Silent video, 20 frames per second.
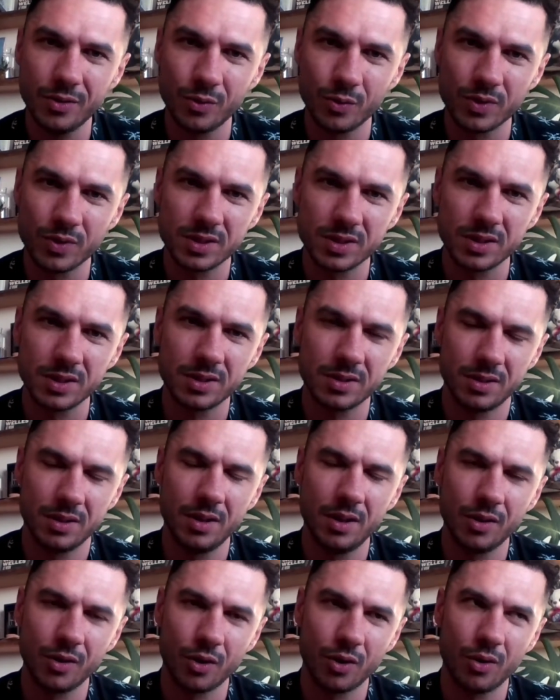who was this
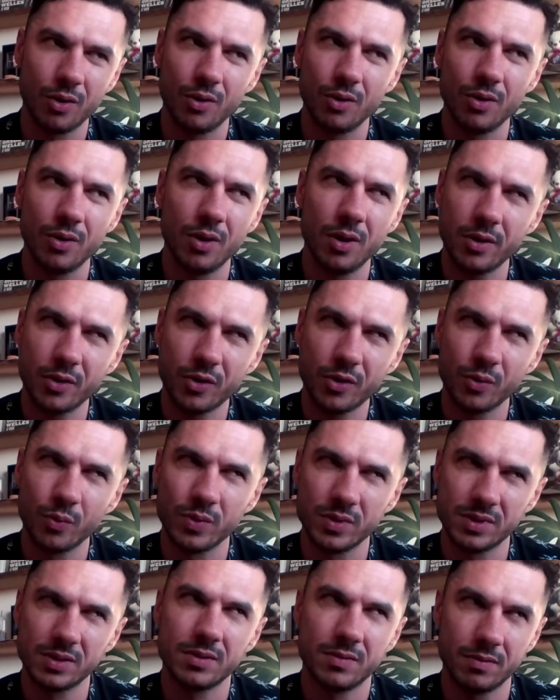young girl who
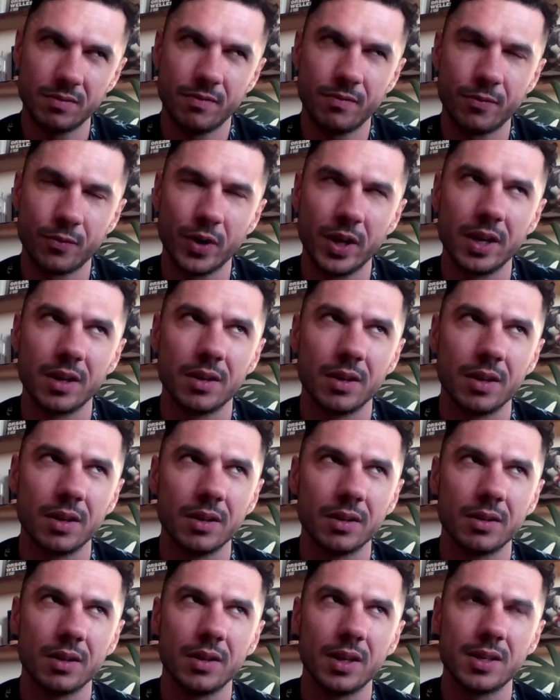was freed
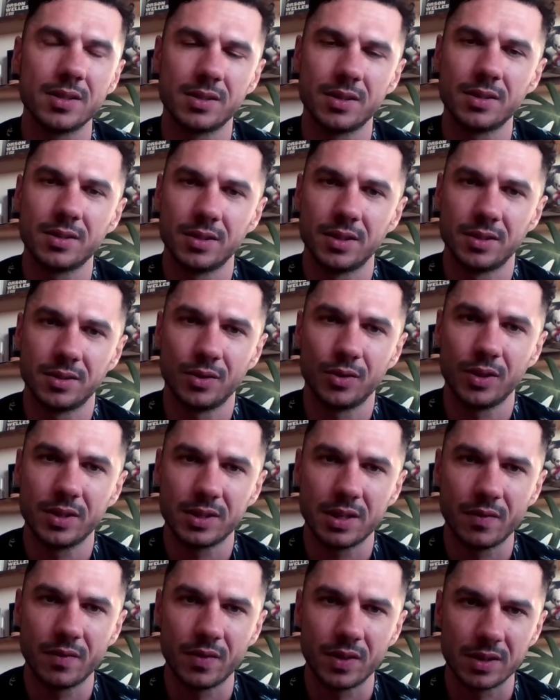in the late 60s, early
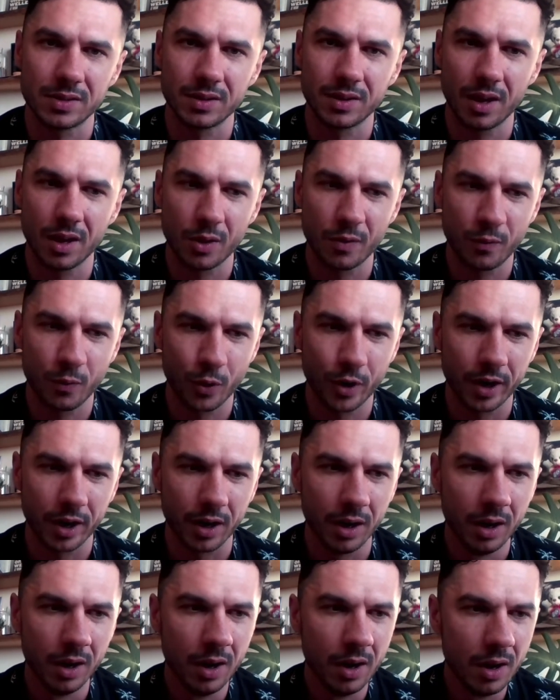70s in
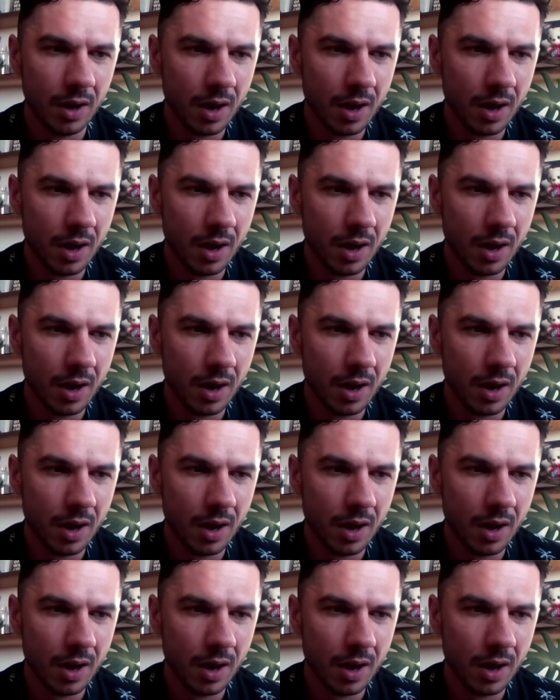California.